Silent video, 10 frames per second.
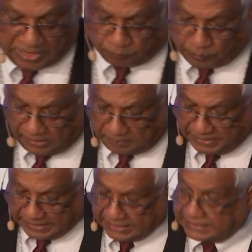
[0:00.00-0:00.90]

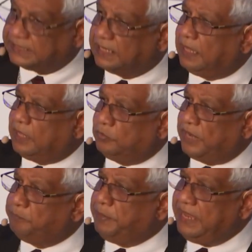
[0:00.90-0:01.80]

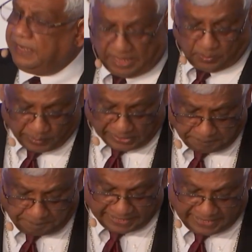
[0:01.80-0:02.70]
have been a
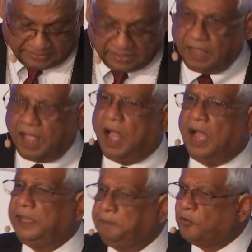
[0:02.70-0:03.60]
well-paid,
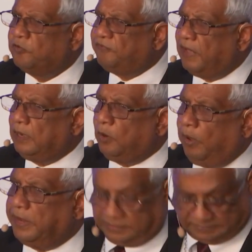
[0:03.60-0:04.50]
high-profile
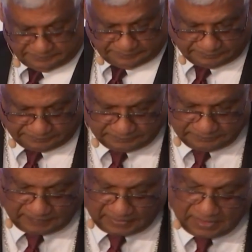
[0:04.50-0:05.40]
lawyer.
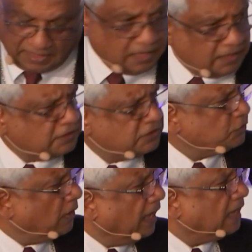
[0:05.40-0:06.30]

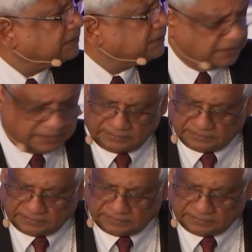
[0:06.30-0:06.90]
So I asked her,